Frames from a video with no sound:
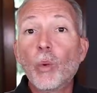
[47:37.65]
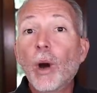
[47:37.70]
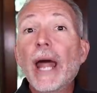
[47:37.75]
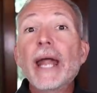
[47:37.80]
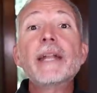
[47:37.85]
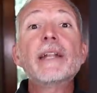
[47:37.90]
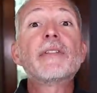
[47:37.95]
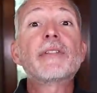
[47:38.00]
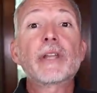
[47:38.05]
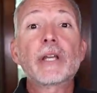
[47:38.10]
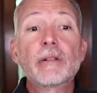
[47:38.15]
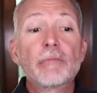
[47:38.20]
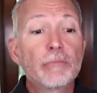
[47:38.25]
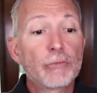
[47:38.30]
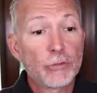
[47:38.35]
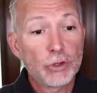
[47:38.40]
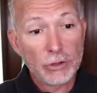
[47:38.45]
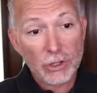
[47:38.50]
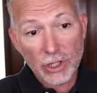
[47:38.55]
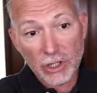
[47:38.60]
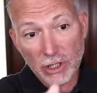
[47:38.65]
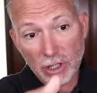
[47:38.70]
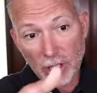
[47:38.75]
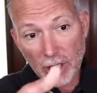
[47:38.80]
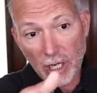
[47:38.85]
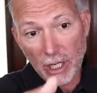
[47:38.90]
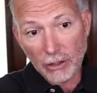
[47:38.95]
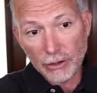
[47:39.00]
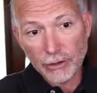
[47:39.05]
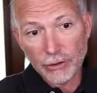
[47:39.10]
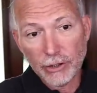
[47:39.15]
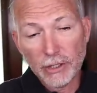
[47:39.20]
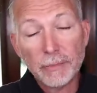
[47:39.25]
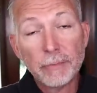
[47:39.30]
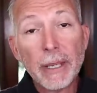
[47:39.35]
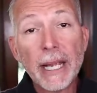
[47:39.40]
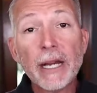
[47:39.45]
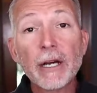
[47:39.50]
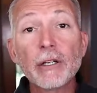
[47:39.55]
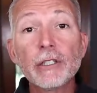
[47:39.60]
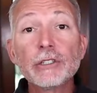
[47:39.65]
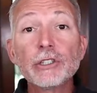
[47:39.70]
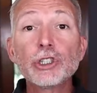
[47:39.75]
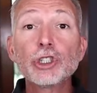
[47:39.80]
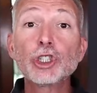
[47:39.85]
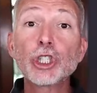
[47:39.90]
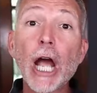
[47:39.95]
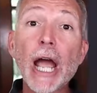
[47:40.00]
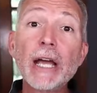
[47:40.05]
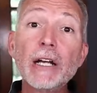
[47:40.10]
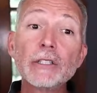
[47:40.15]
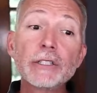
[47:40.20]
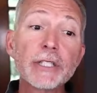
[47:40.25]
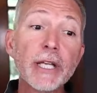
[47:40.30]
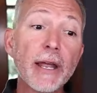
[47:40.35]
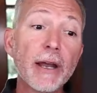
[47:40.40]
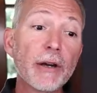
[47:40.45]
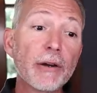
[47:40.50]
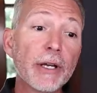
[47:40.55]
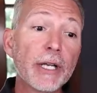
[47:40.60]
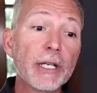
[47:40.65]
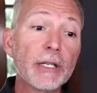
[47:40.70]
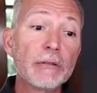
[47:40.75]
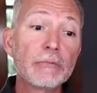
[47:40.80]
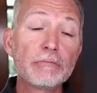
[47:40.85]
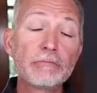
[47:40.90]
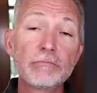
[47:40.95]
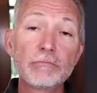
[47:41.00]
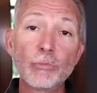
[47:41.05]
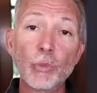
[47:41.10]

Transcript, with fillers: anything, elderly parents, child caring,